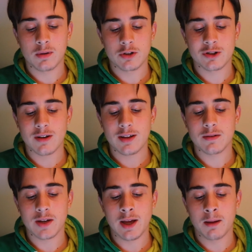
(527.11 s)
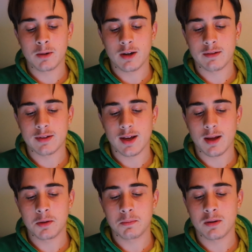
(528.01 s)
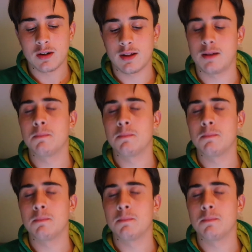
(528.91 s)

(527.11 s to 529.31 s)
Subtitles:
but straight away I'm going to say I'm putting it